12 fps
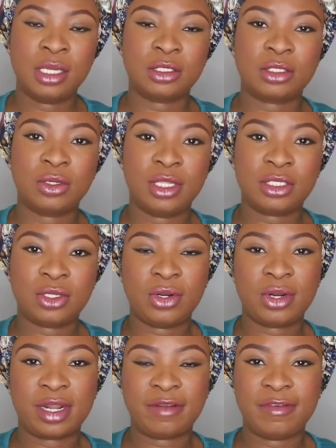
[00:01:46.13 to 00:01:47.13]
So the
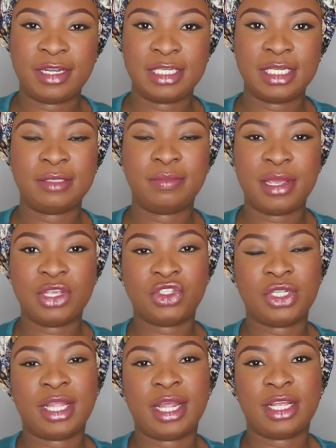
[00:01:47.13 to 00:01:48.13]
sonographer did
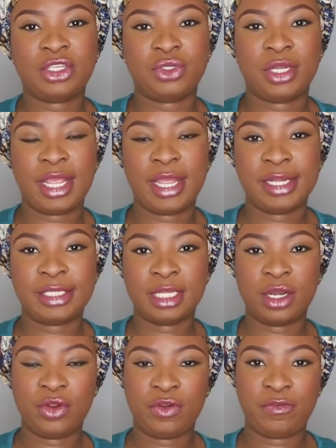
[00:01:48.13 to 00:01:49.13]
mention that I should eat
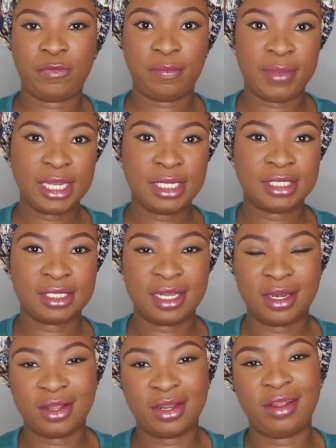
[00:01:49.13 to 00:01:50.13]
a lot of meat,
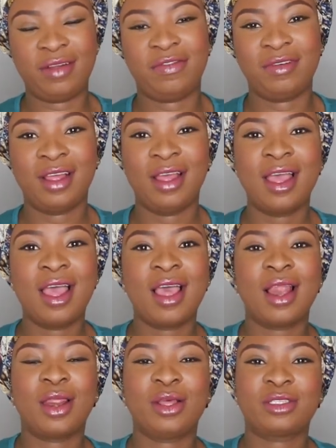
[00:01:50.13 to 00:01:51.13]

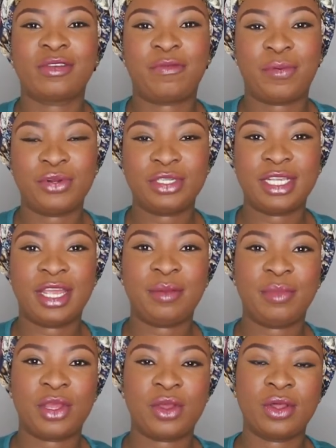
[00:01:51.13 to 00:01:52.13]
lots of
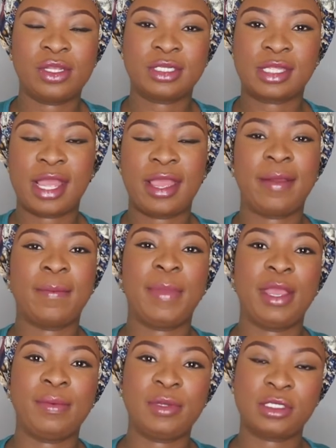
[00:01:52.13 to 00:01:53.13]
protein, because the
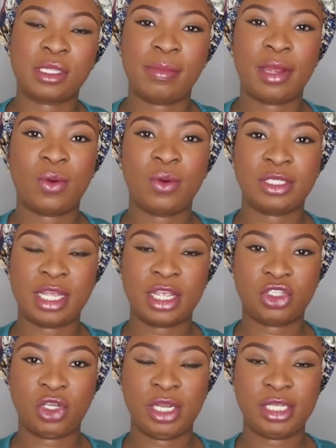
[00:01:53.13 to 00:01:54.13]
baby's stomach was
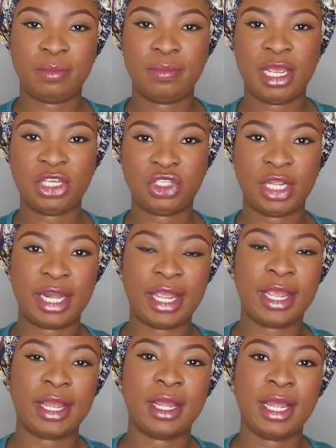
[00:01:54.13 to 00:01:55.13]
actually
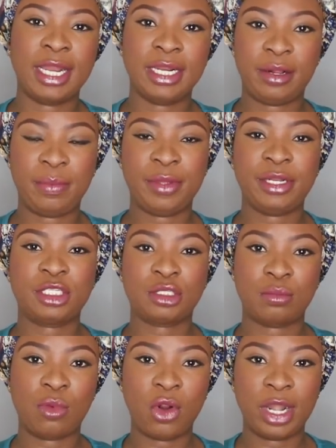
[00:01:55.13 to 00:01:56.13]
measuring a little bit
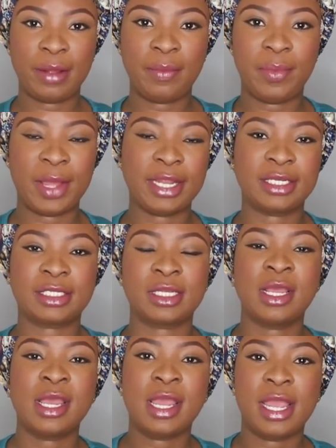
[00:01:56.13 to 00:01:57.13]
smaller, but
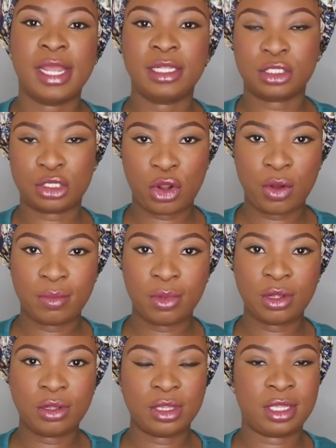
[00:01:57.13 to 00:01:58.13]
it's
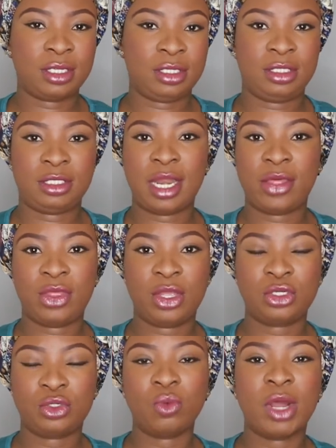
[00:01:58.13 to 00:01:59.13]
normal. It's
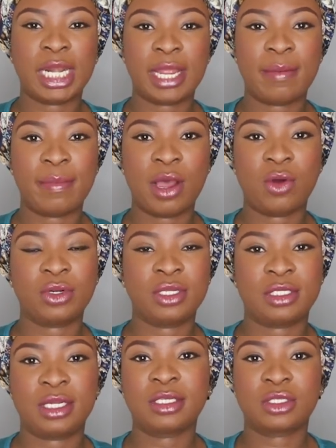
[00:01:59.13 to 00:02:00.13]
nothing to worry about.
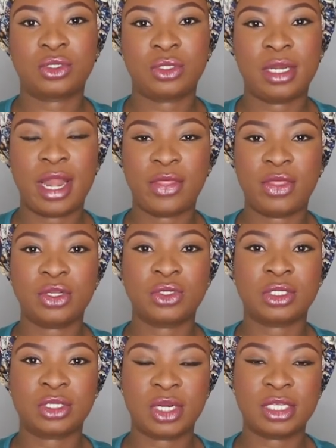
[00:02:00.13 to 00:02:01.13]
It's nothing
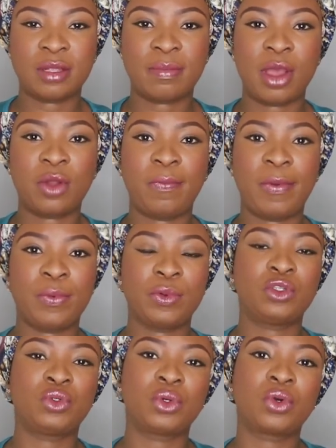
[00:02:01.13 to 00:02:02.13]
to stress about.
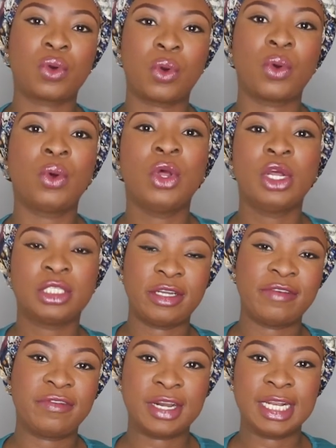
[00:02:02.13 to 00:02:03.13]
People do grow
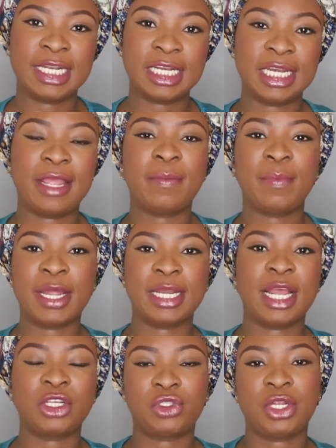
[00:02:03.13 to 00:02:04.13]
differently, but
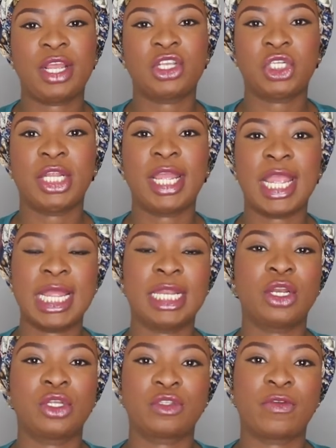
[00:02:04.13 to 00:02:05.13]
I should actually
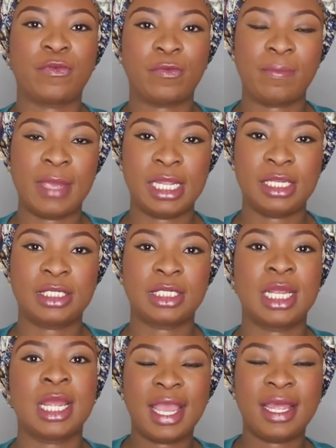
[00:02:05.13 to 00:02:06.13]
eat lots of
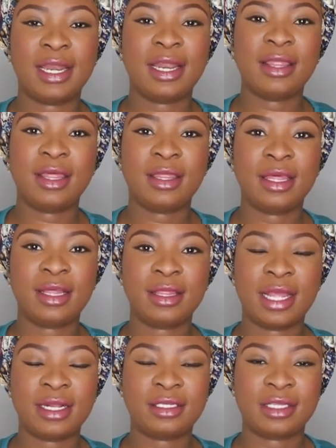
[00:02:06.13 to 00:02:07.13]
meat. And another
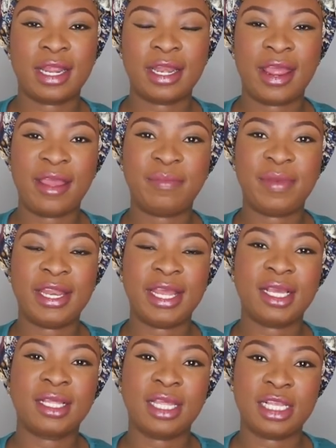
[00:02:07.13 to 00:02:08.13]
thing that started
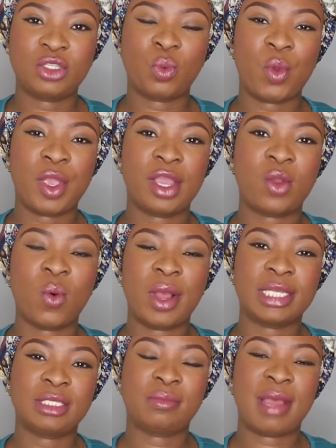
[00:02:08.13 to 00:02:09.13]
happening this week
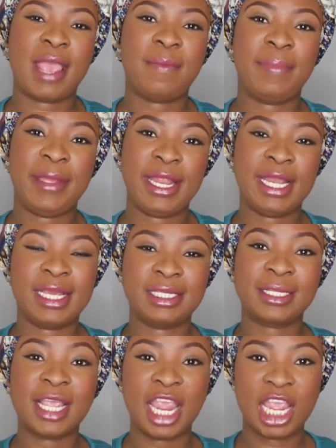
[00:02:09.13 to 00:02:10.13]
was my belly
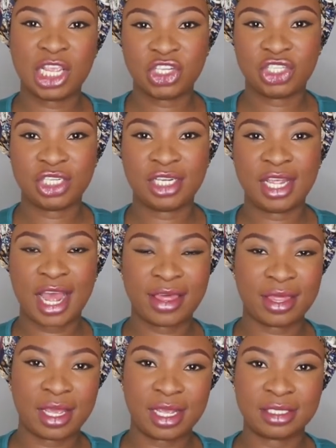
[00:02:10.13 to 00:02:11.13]
is itchy. I
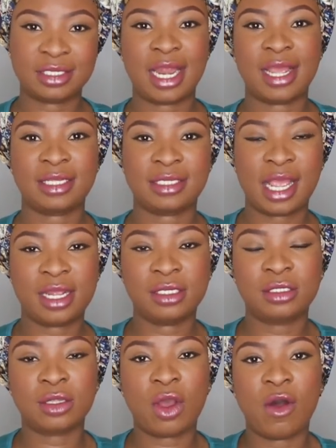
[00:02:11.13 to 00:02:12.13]
think it's like
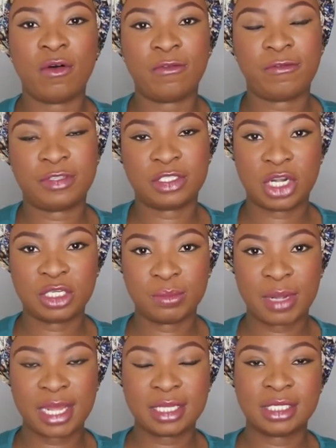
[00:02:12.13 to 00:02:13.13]
signs of stretch
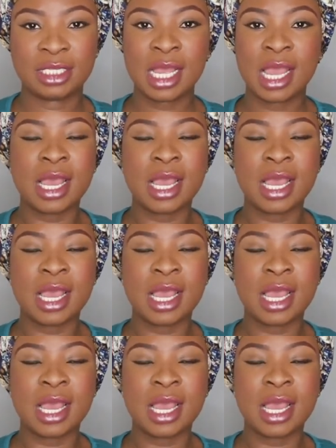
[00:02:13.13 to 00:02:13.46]
marks.